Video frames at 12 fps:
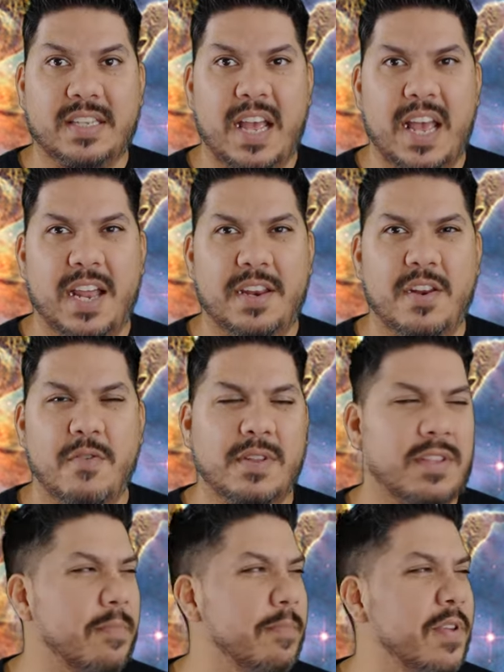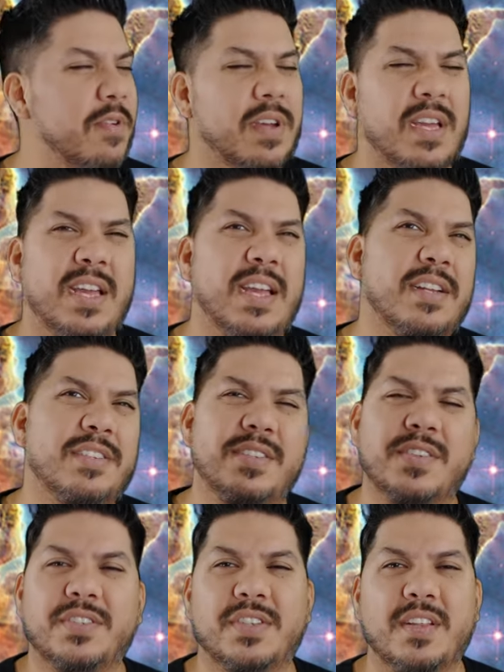And you know what? The milky into
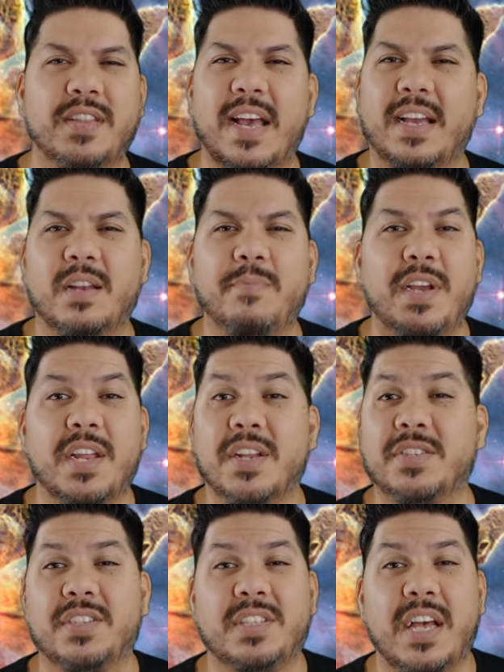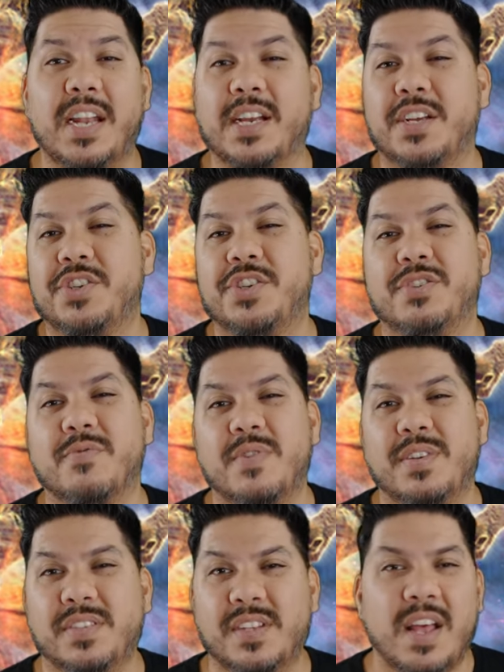the sun, that can be an aesthetic
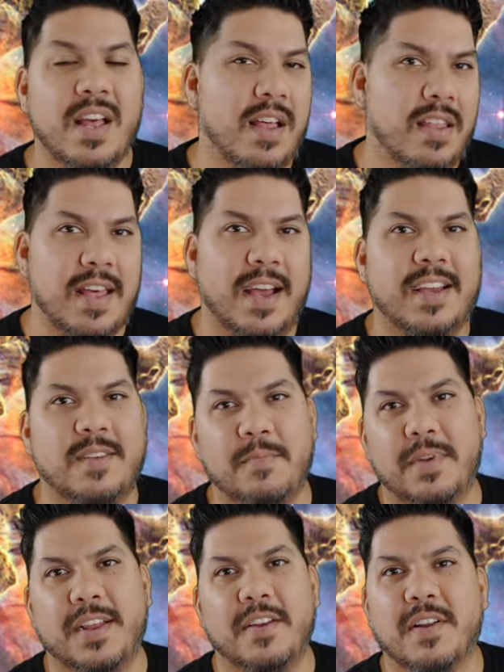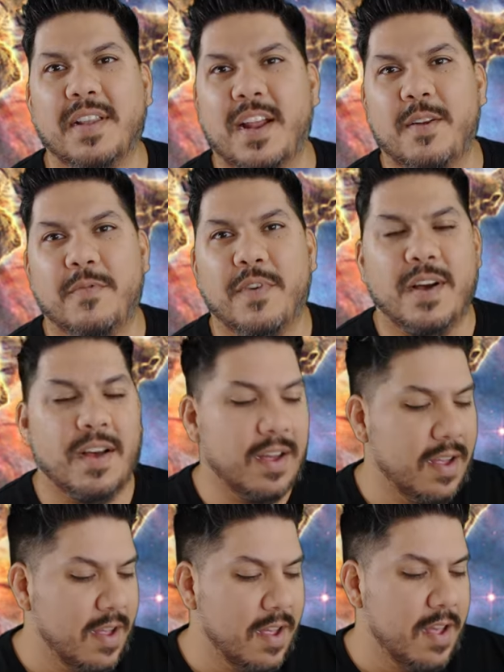choice. That can be, you know, a lot
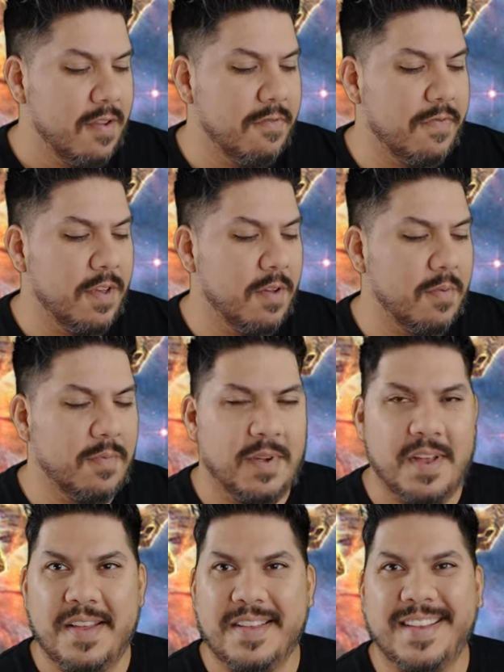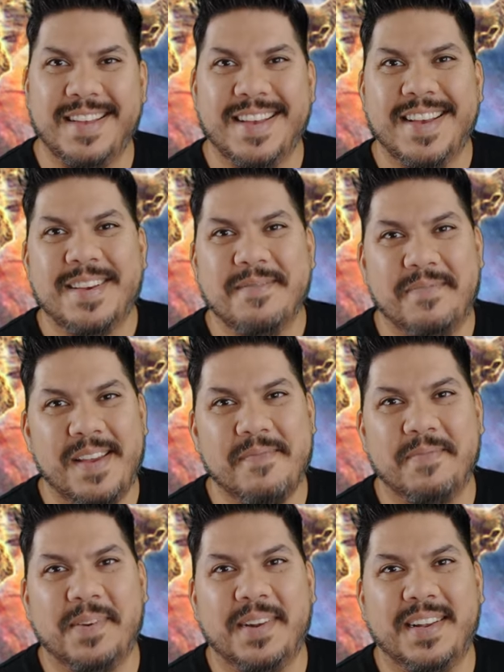of film
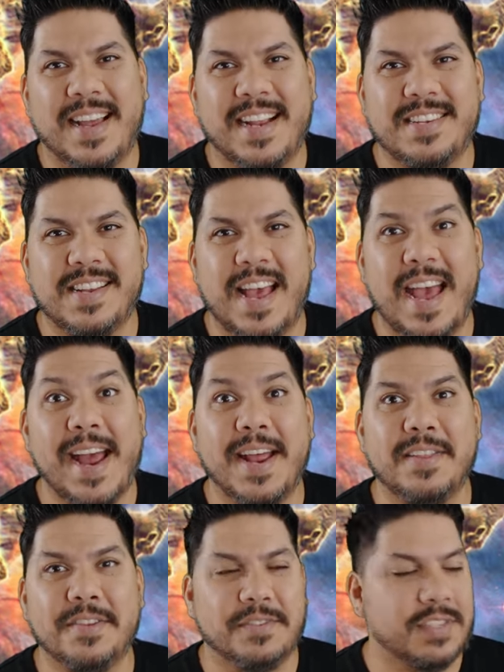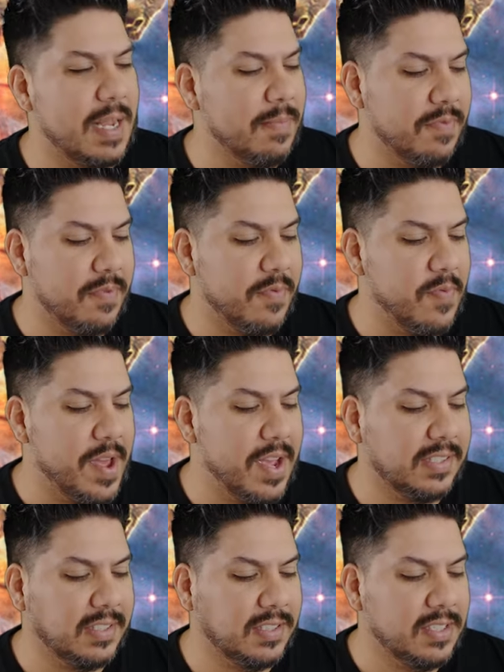people like to add those type of
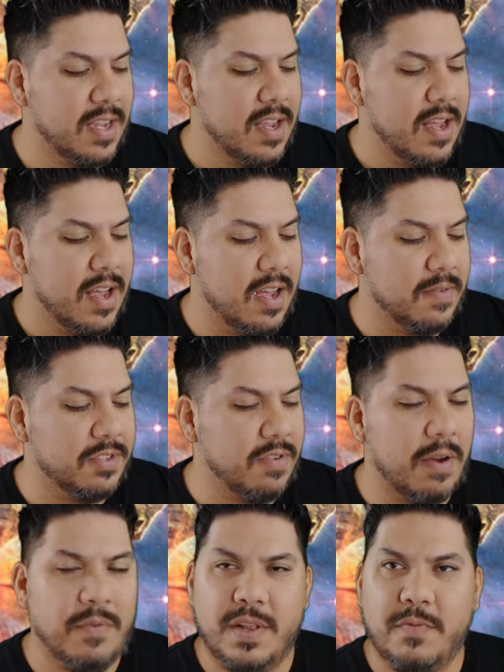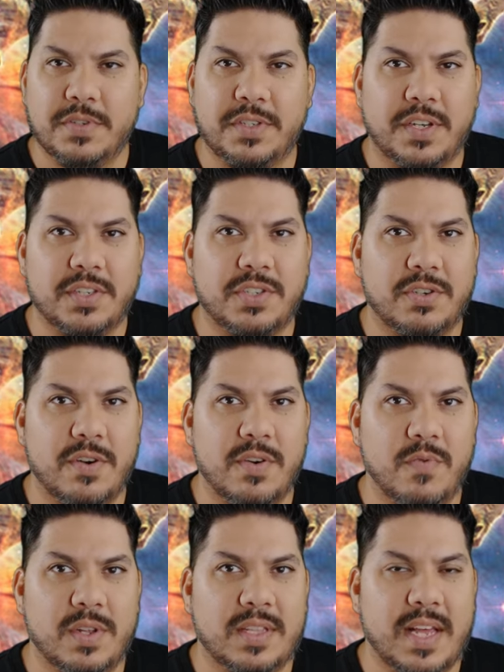effects. So I really wasn't concerned
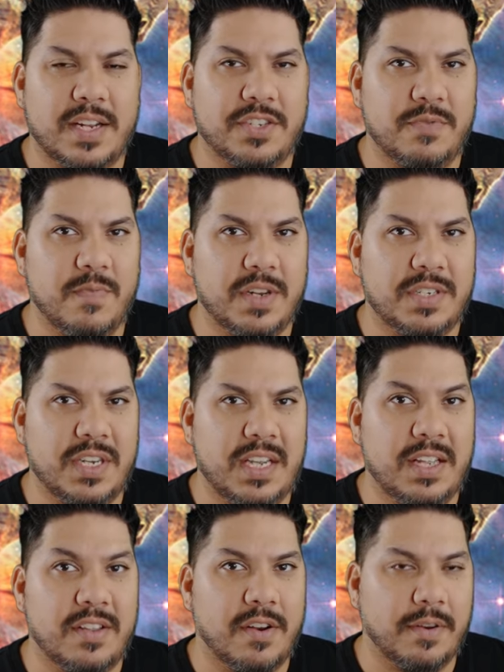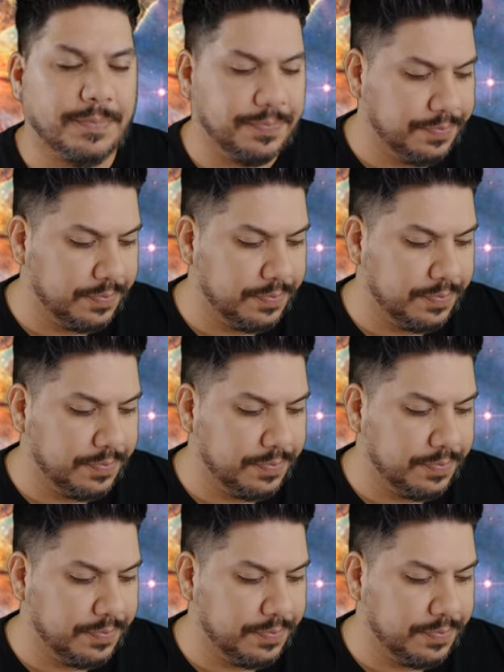with that too much either.